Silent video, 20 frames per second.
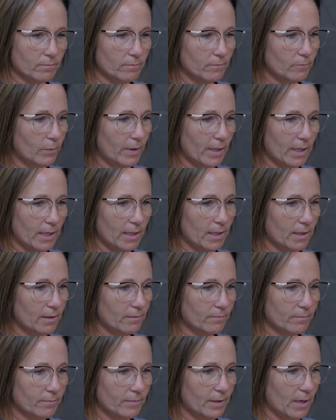
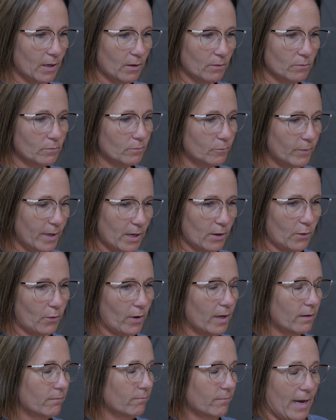had
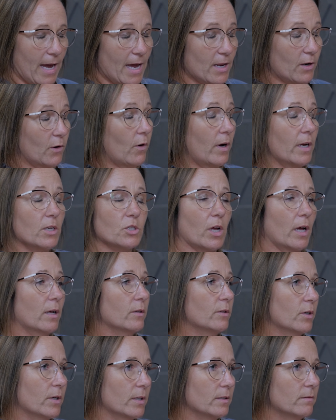a great
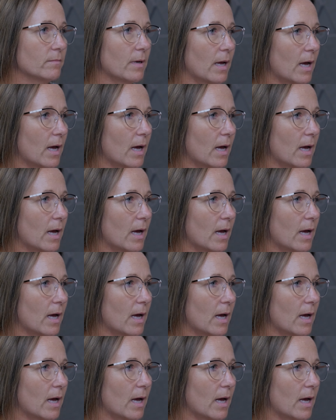childhood.